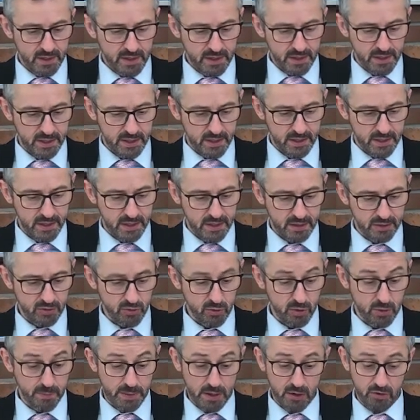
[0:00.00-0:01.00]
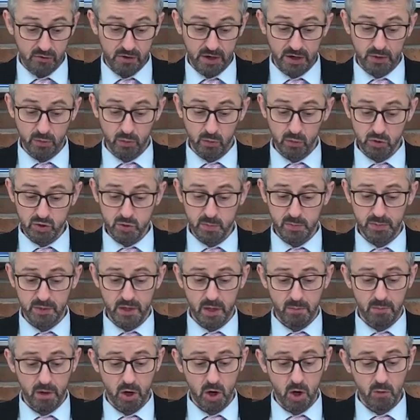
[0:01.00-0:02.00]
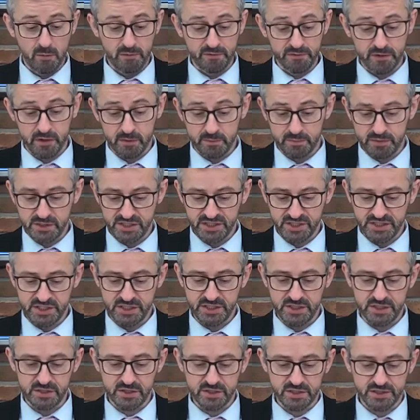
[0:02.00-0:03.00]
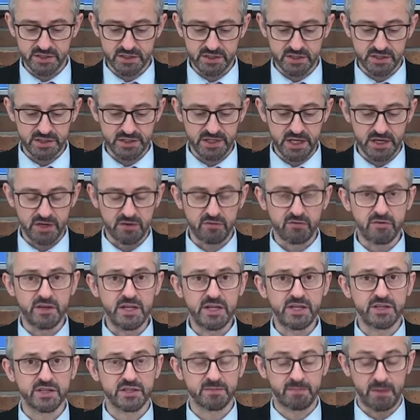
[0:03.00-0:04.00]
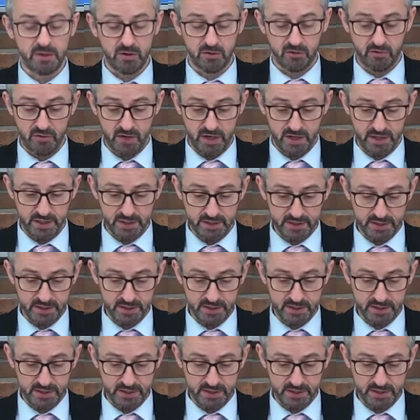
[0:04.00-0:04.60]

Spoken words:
Kula Belgrade will also become home of the prestigious St. Regis Belgrade,